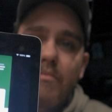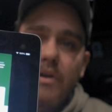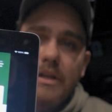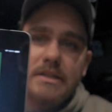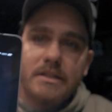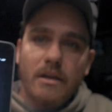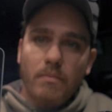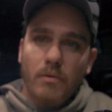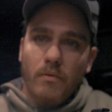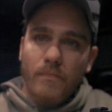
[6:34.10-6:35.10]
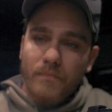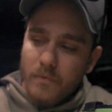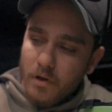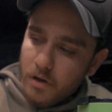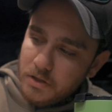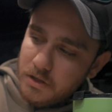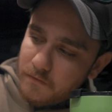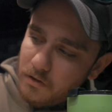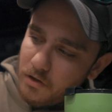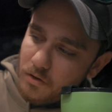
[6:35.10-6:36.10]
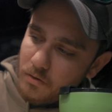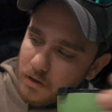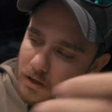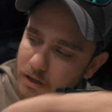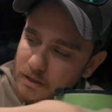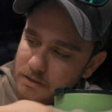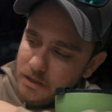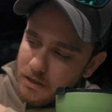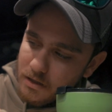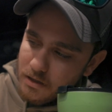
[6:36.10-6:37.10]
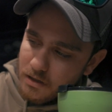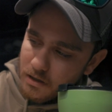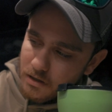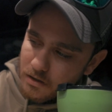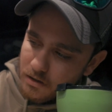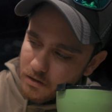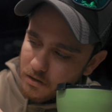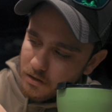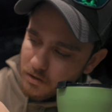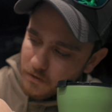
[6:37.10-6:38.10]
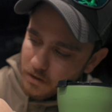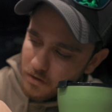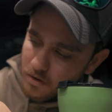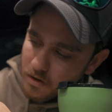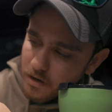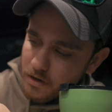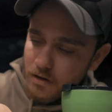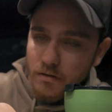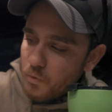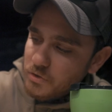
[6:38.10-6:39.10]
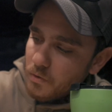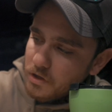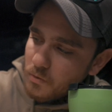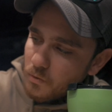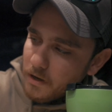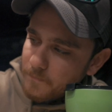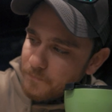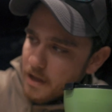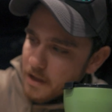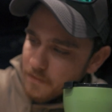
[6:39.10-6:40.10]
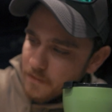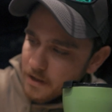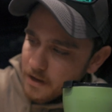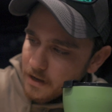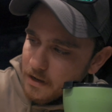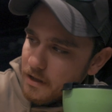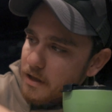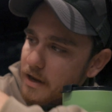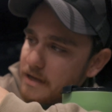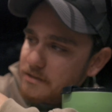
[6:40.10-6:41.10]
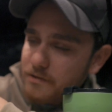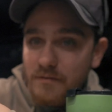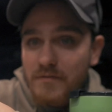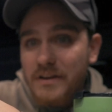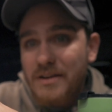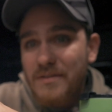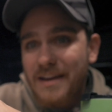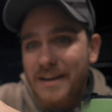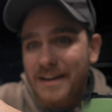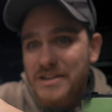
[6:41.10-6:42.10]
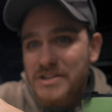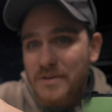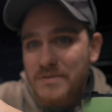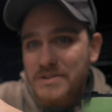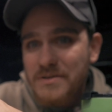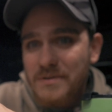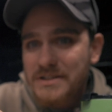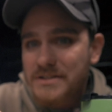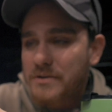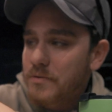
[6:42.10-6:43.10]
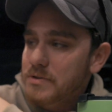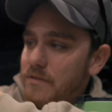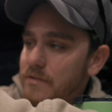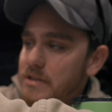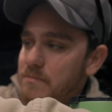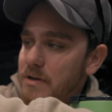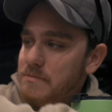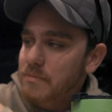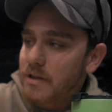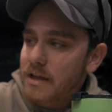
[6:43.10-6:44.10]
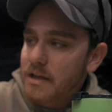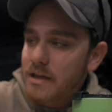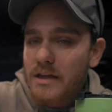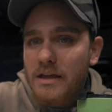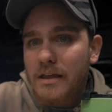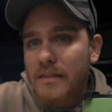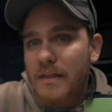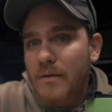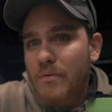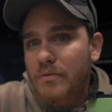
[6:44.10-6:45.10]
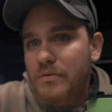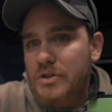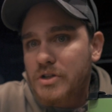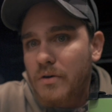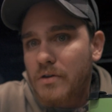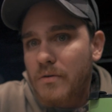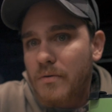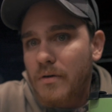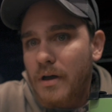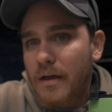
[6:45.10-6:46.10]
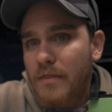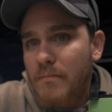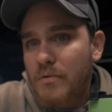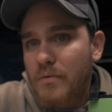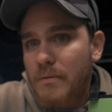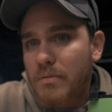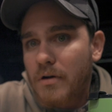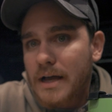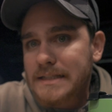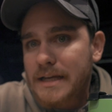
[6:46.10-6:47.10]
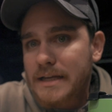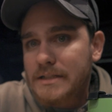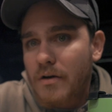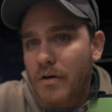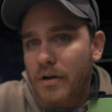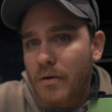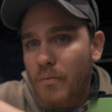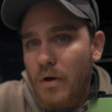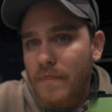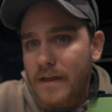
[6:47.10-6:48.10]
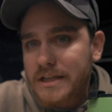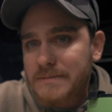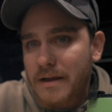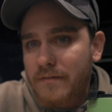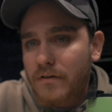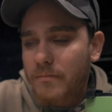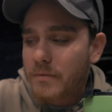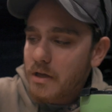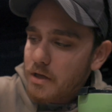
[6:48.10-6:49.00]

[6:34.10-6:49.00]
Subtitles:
Pretty simple. All you have to do is click on which one you want, and then it has a little video that kind of shows you, which is cool. So if you just press play, they will show you the brewing process on what they expect from